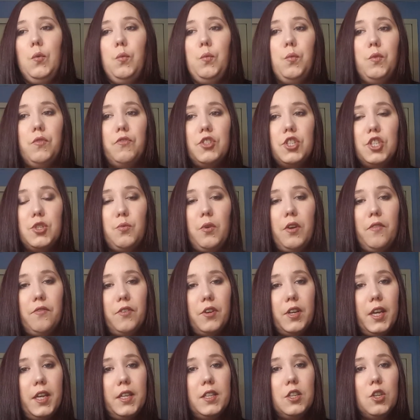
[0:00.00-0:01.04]
We've just went for
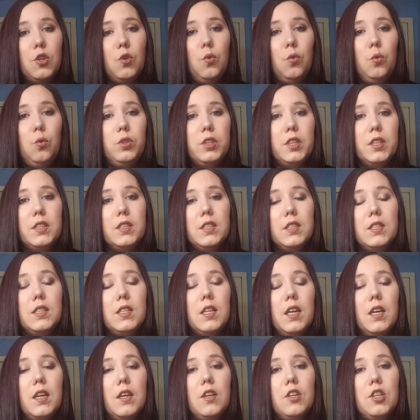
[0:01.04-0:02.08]
kind of
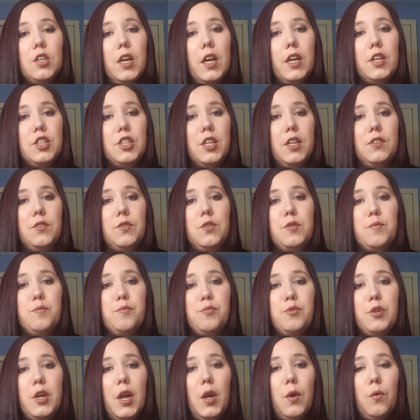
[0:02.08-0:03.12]
golden eyeshadows,
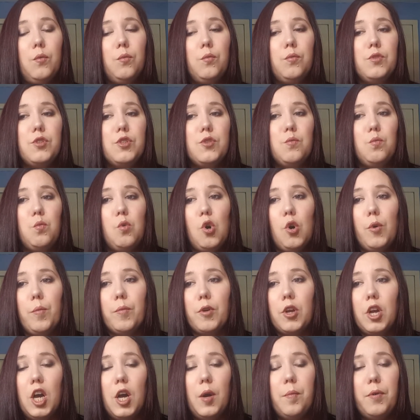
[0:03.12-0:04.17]
browns, warm
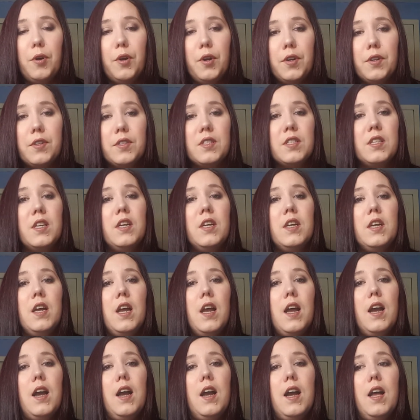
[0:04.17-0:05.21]
coppers,
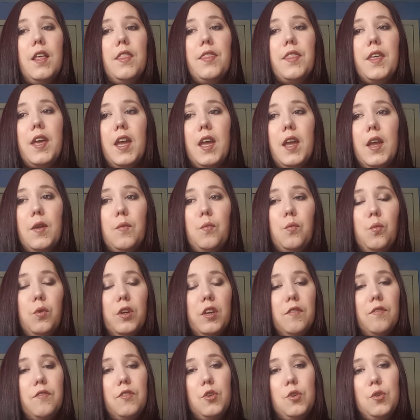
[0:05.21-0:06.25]
and then
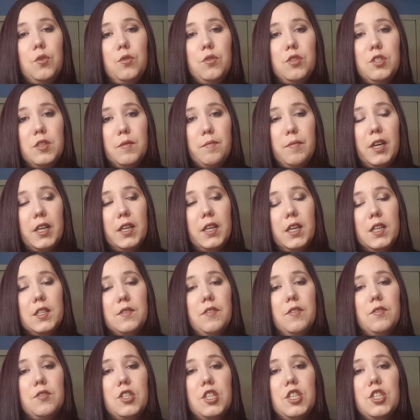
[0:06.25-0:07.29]
we've used my NARS
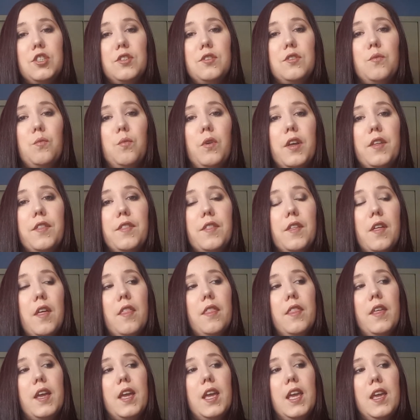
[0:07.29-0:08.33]
foundation with
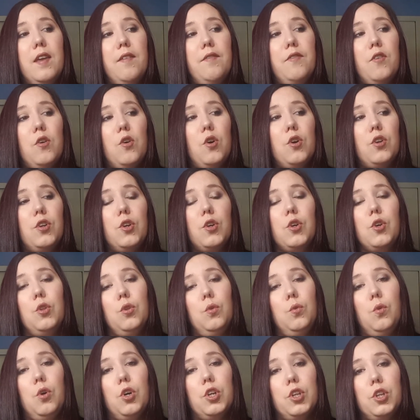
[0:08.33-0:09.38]
the Avon
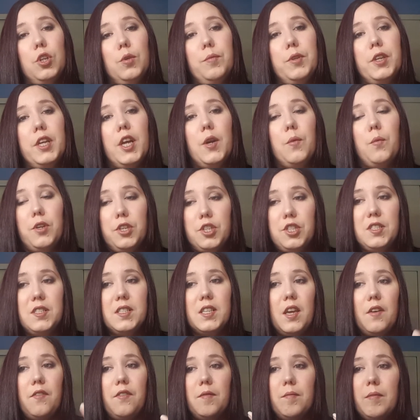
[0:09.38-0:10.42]
Glow On Illuminator, which has
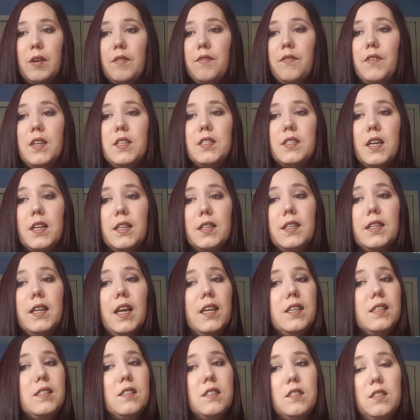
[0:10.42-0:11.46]
given my face a
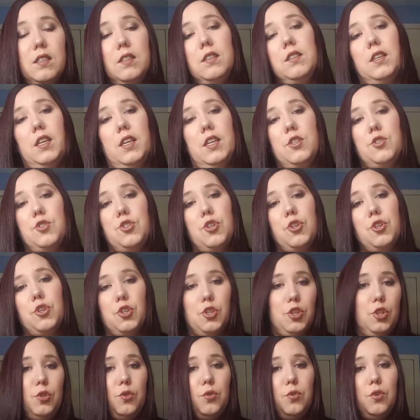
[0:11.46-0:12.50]
nice sun-kissed
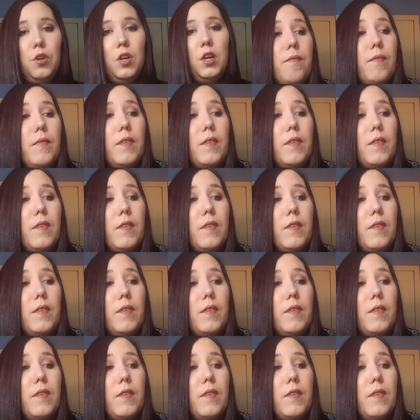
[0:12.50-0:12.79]
glow.